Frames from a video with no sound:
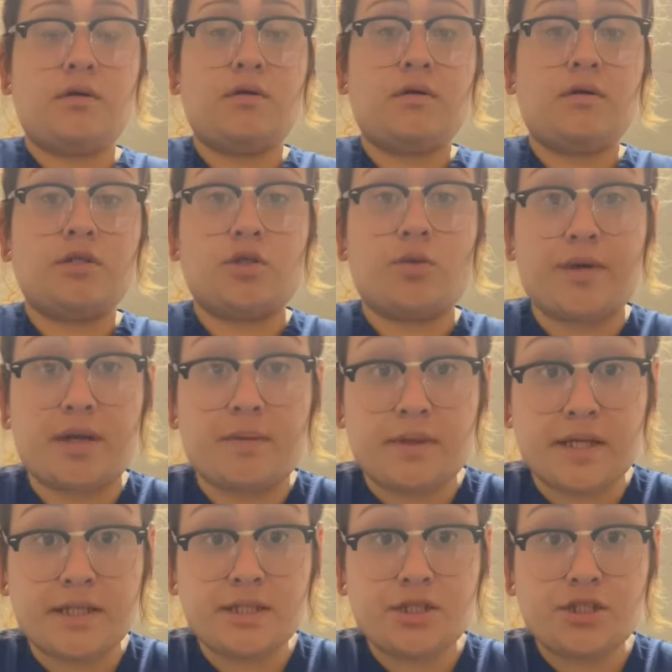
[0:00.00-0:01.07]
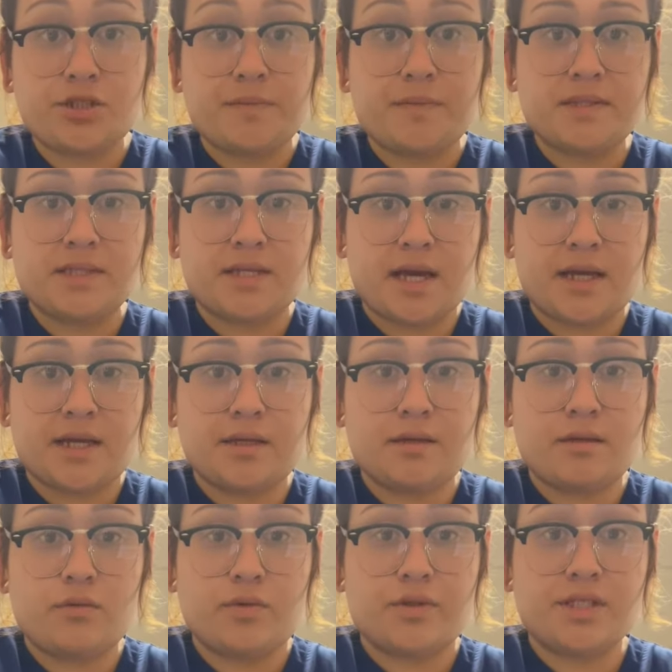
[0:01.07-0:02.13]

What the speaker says: So we're going to place the strip inside with the